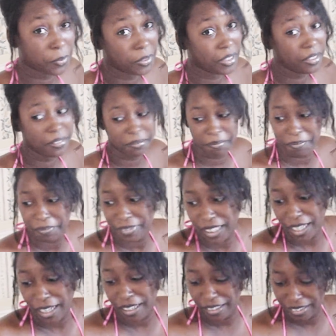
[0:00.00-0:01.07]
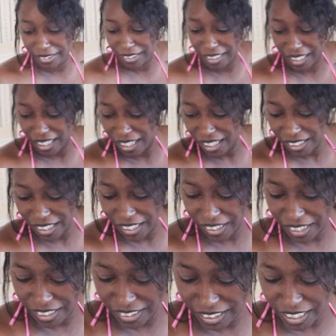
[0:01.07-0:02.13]
Well, hey
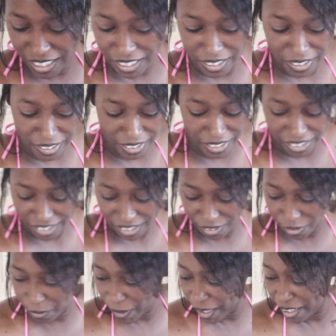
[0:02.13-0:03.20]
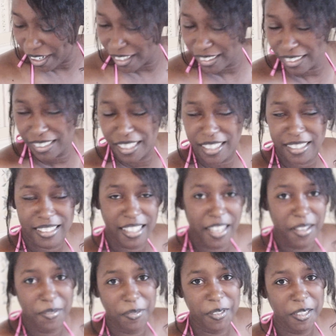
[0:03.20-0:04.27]
like I said, uh, everybody has a sex
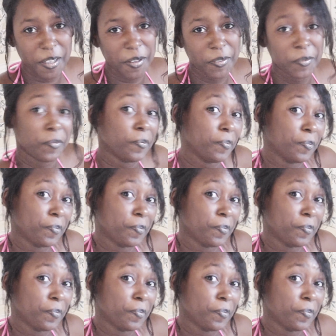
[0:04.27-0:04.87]
tape, so.